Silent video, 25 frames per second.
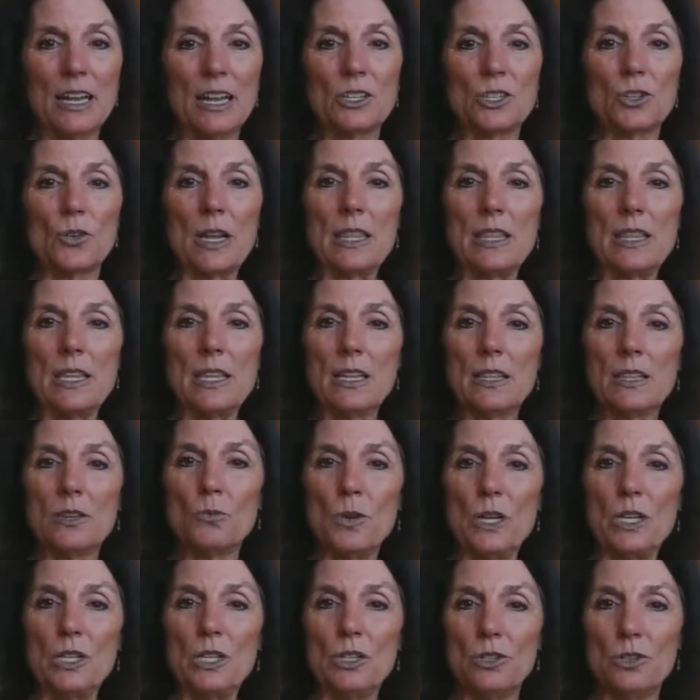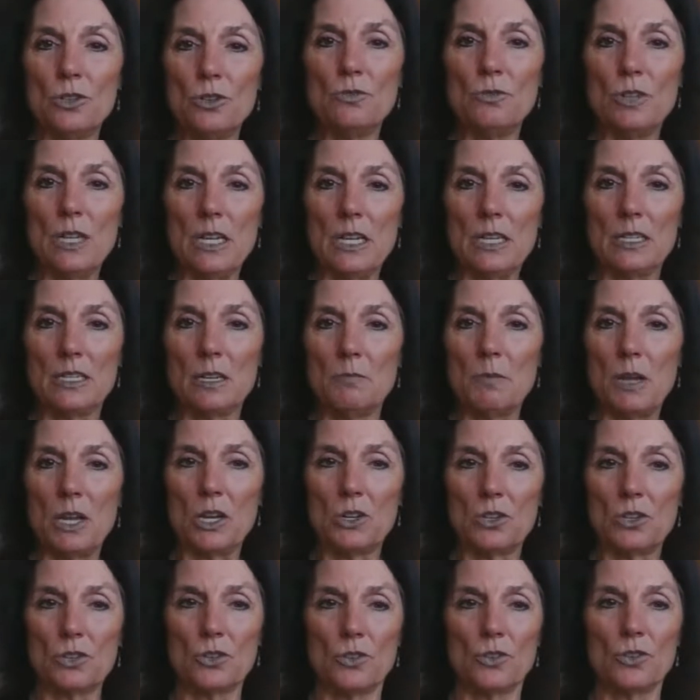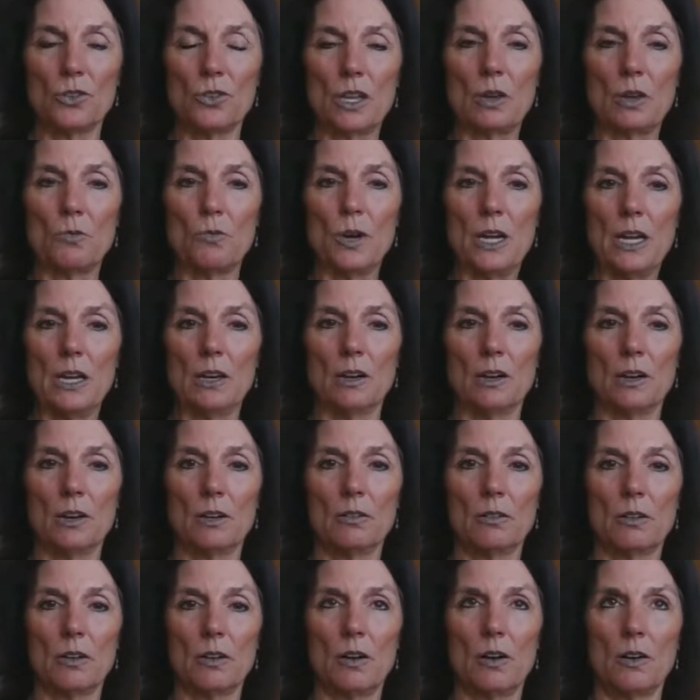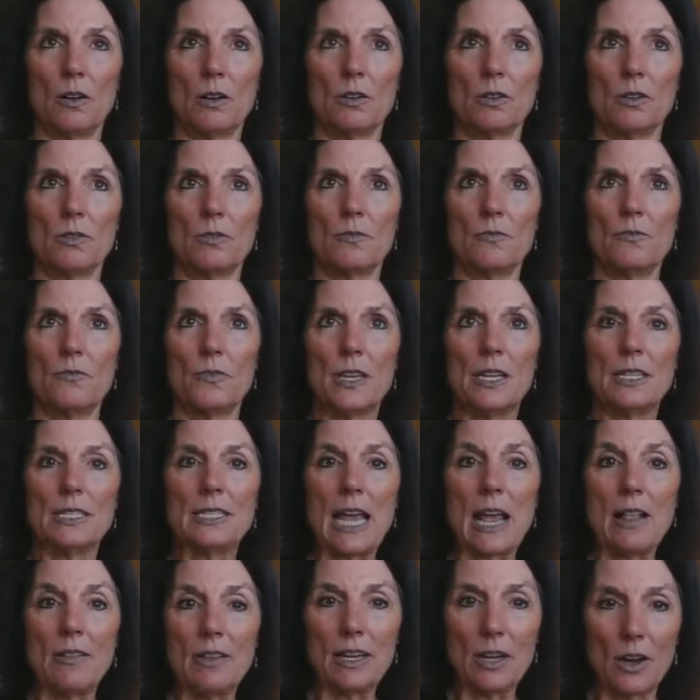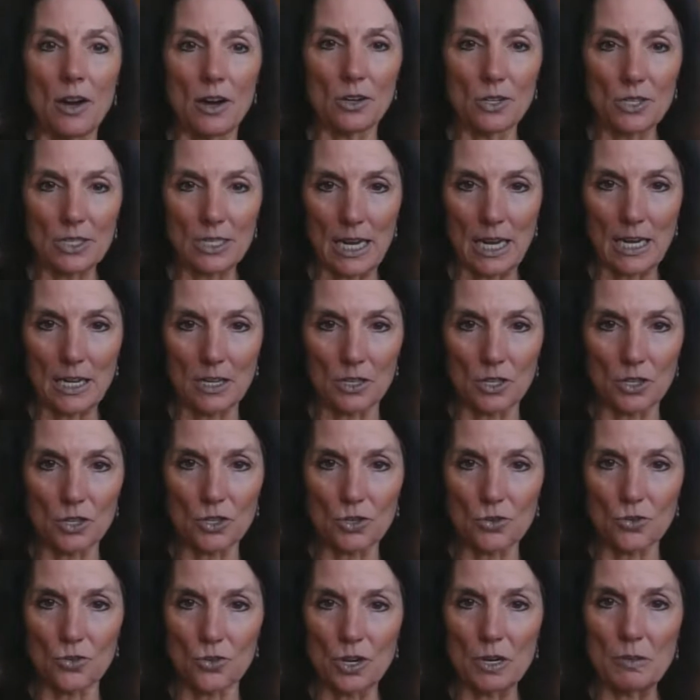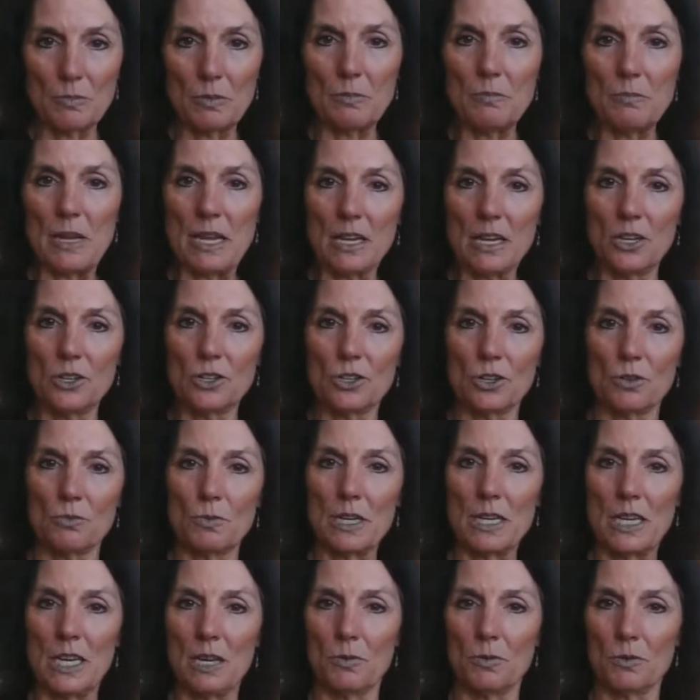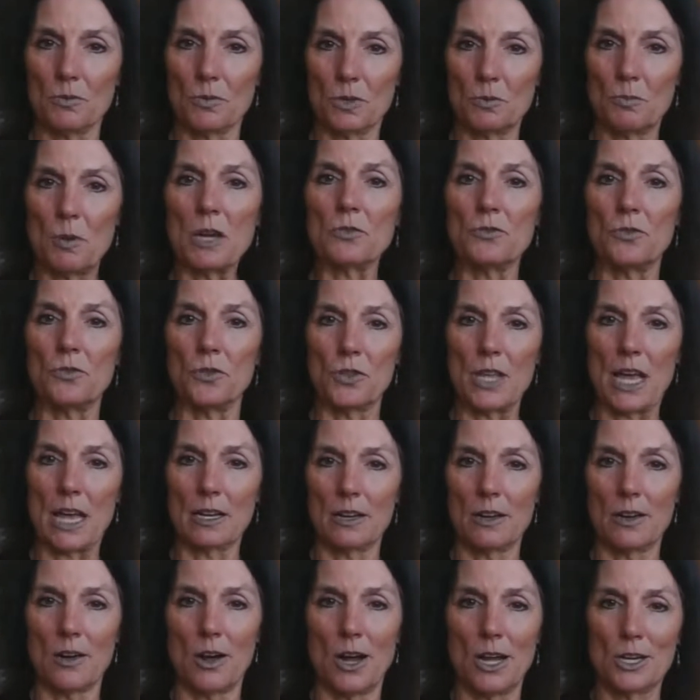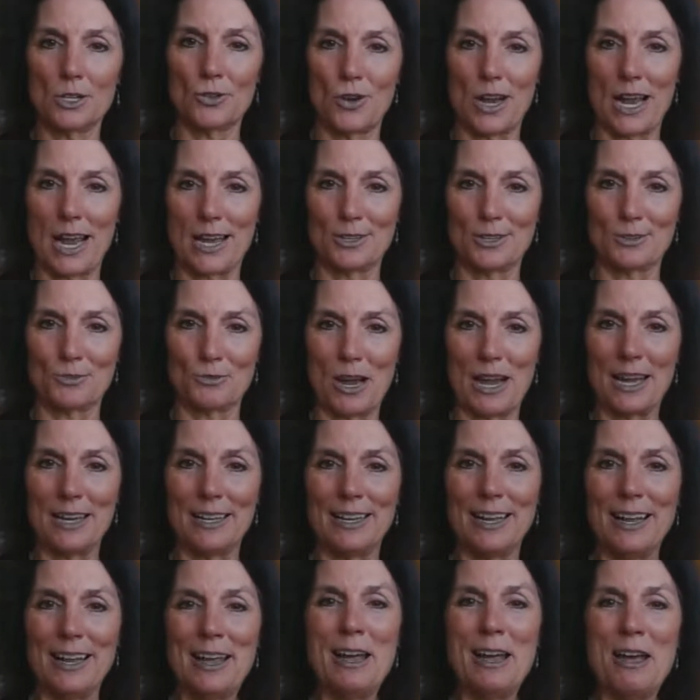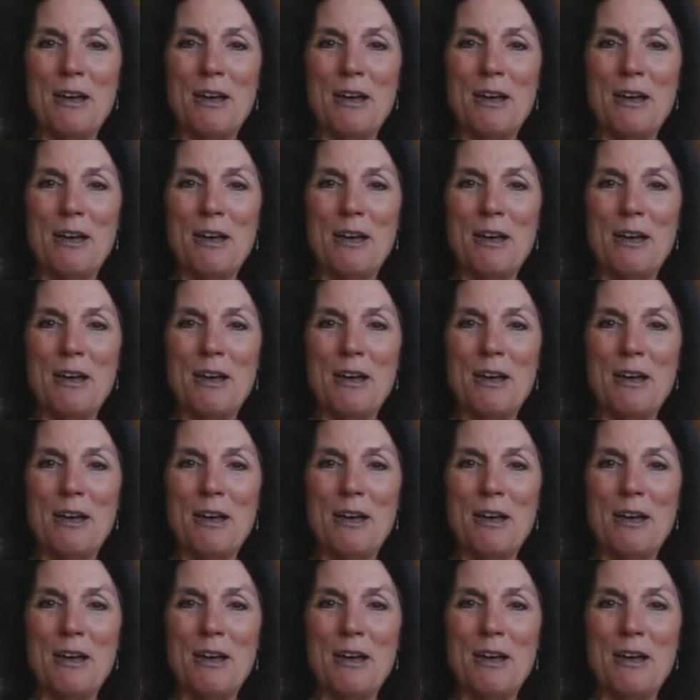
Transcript: So I think that we do need to make sure that we are telling our side of the story, but making sure we keep it respectful. That contrast, right?